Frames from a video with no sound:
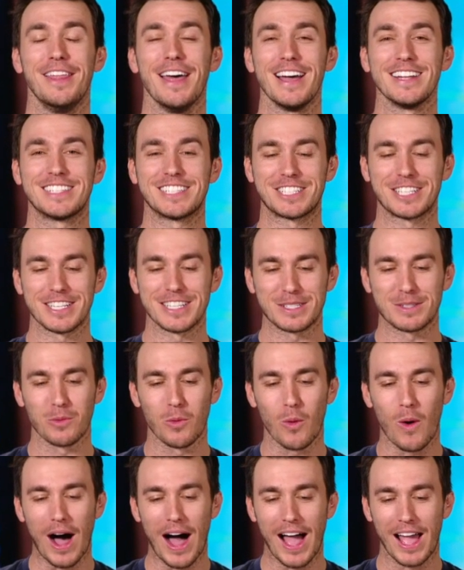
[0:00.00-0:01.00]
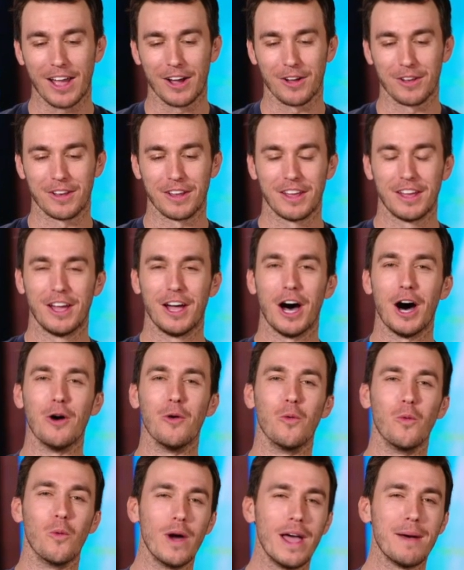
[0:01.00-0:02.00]
That's just wild. A
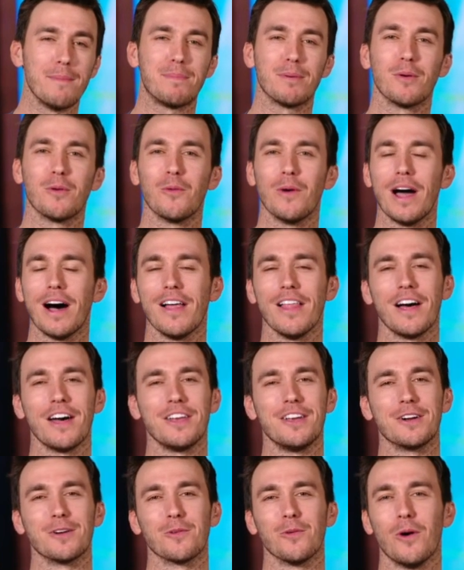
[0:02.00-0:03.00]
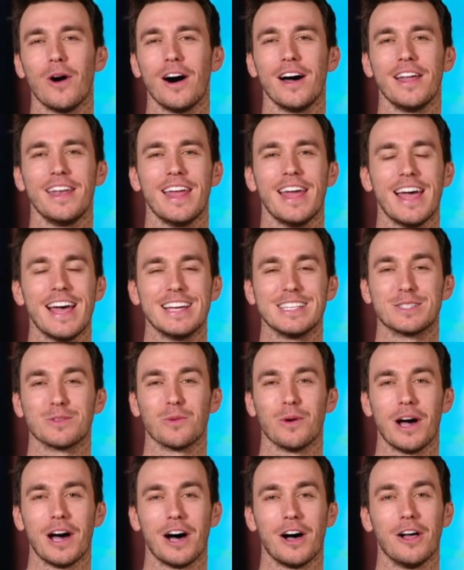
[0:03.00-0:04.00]
whip well under one as
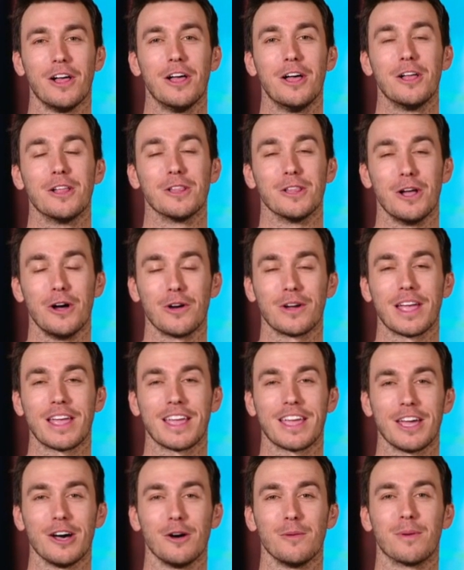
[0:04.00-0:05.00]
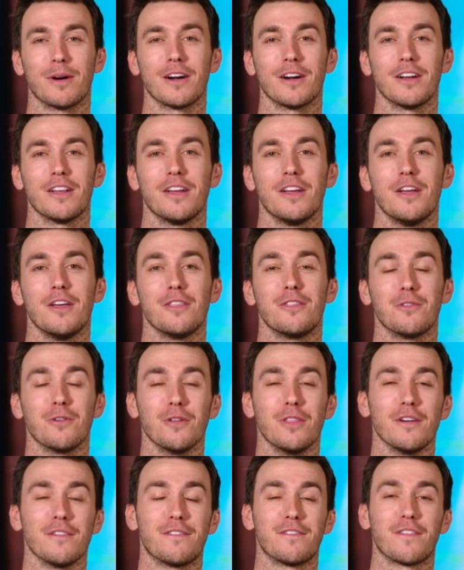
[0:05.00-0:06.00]
well. Logan Gilbert, through
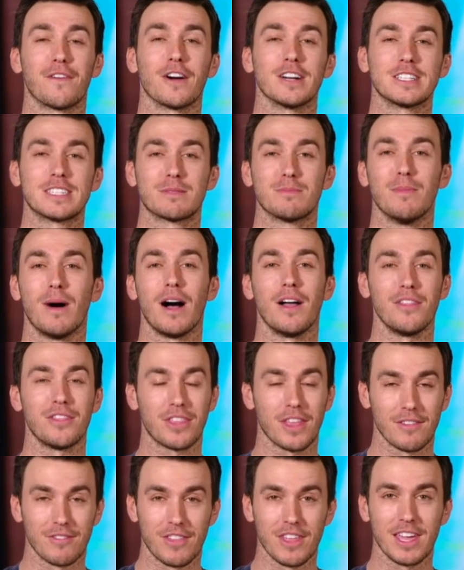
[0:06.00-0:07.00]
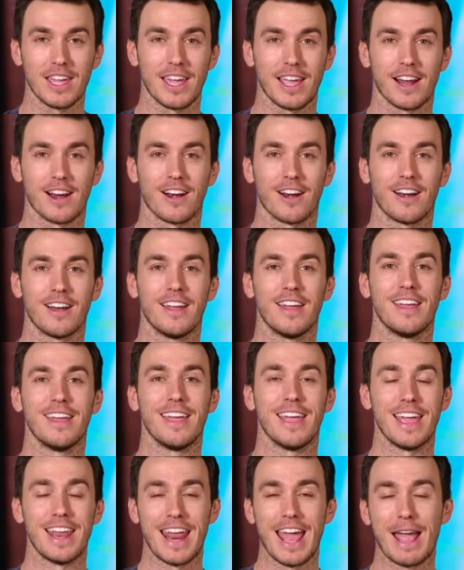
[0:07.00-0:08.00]
the first month of the year
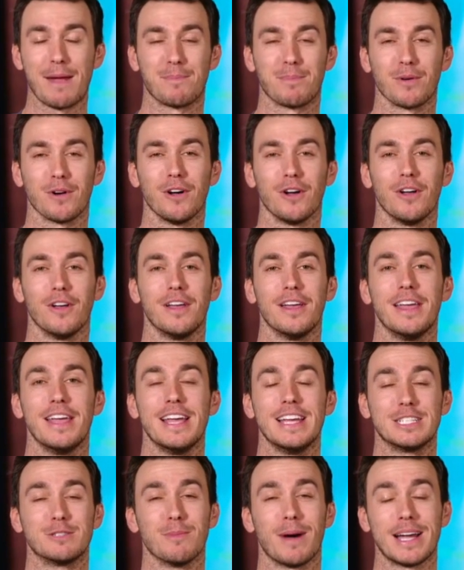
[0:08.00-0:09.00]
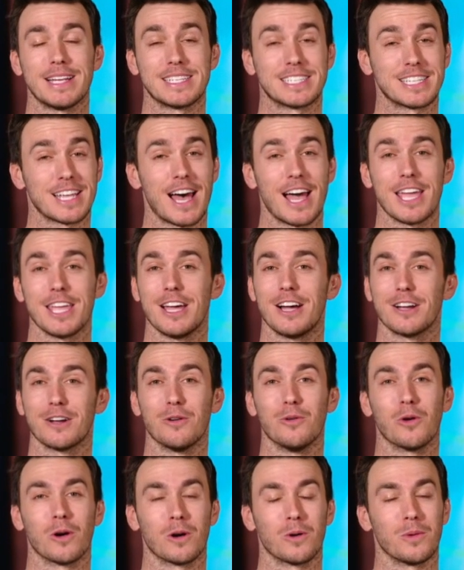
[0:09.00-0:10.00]
in April, is my Cy Young
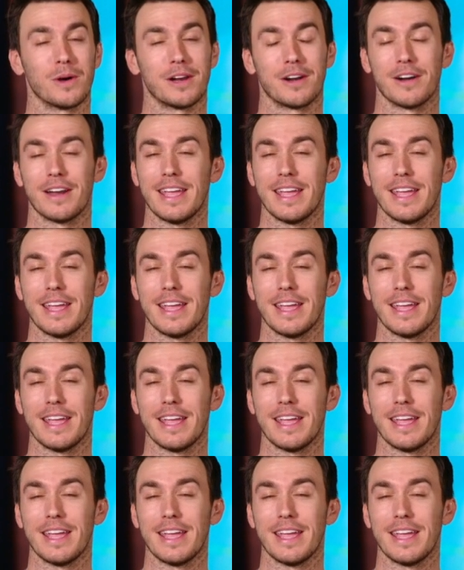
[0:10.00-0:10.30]
Award winner.